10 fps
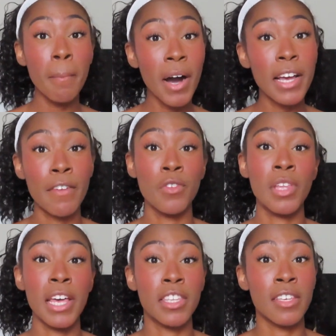but if you
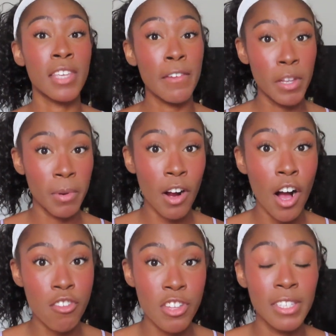take the safety
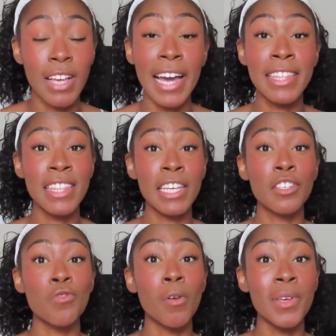precautions, I
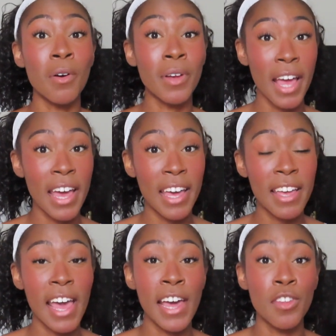think you will be
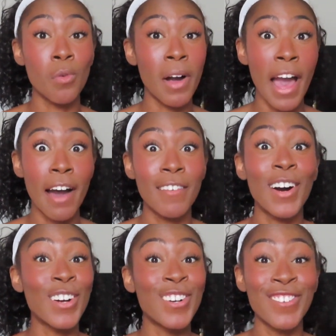okay and you will have
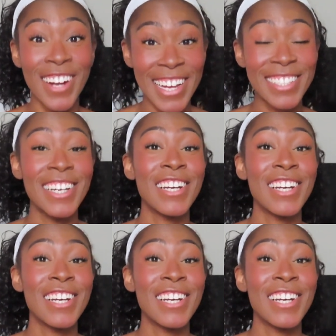a great